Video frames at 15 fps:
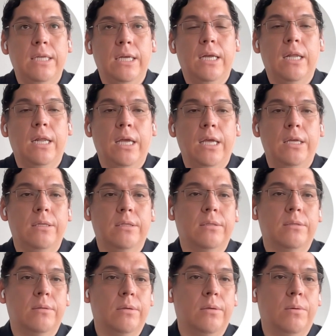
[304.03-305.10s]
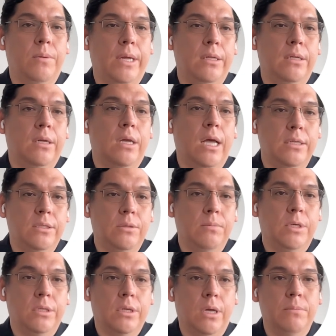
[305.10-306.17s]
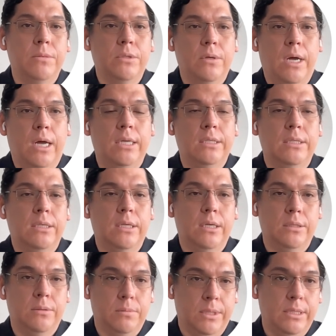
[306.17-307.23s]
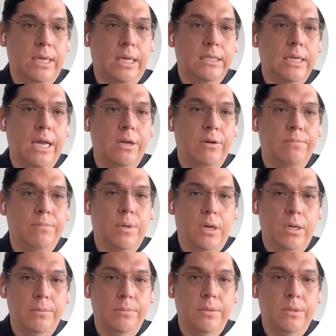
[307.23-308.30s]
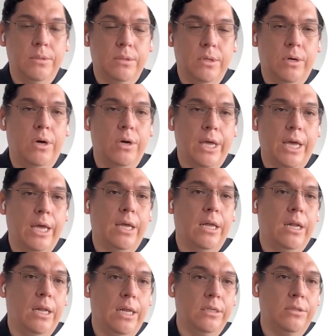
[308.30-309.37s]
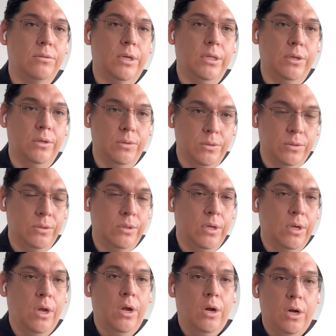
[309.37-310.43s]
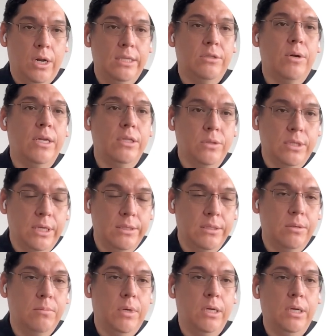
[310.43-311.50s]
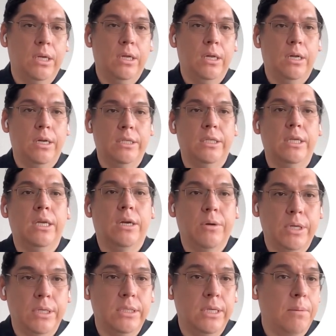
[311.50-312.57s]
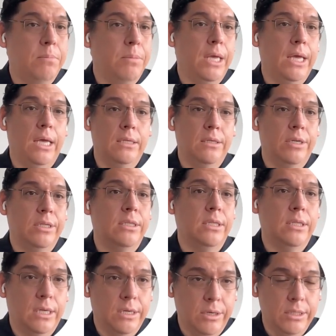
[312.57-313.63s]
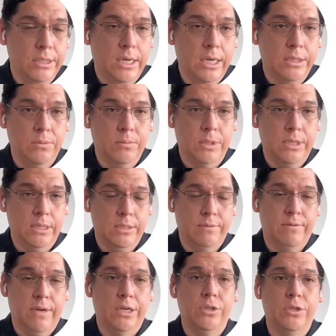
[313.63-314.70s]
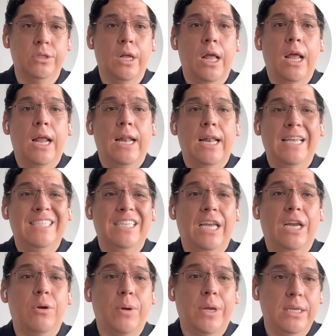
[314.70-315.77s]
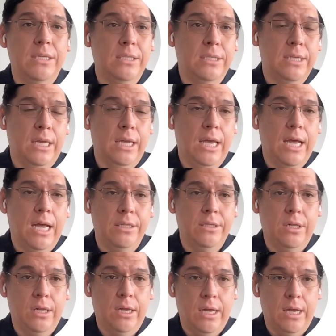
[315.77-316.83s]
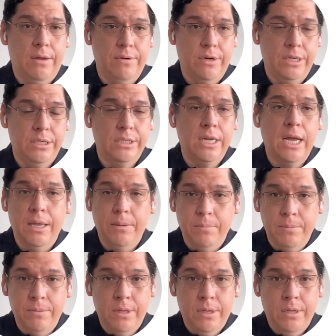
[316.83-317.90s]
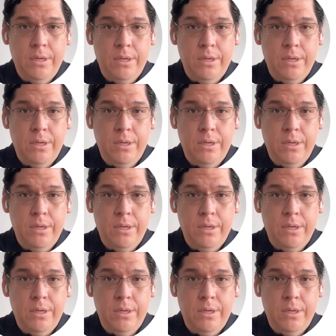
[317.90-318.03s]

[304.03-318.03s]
basically, when customers come to us, is with that kind of problem. So okay, let's try to save some money. Let's increase the NPS. Let's increase the customer satisfaction. Let's decrease the handle average time